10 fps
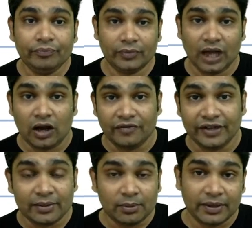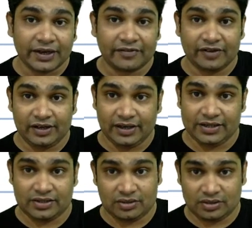Now a variable magnetic field is
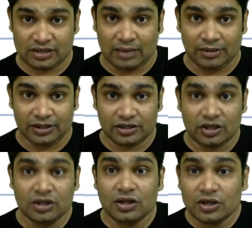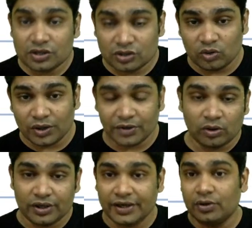established. So what you
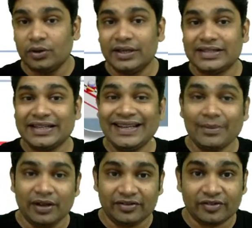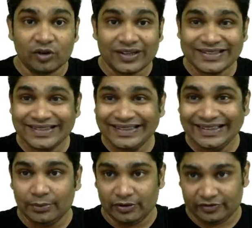already know is EMF. What is the
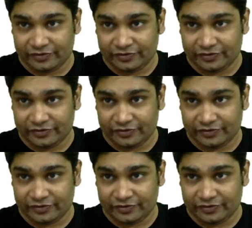EMF?